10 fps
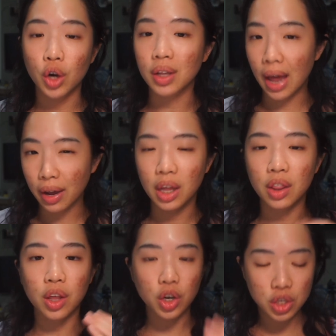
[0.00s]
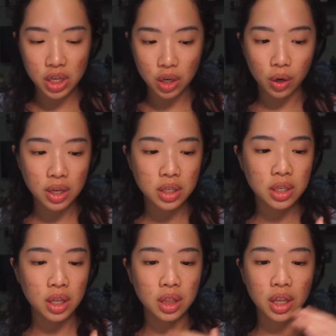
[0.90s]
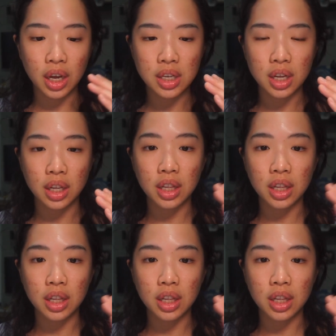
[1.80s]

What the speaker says: lives, their secrets, the things that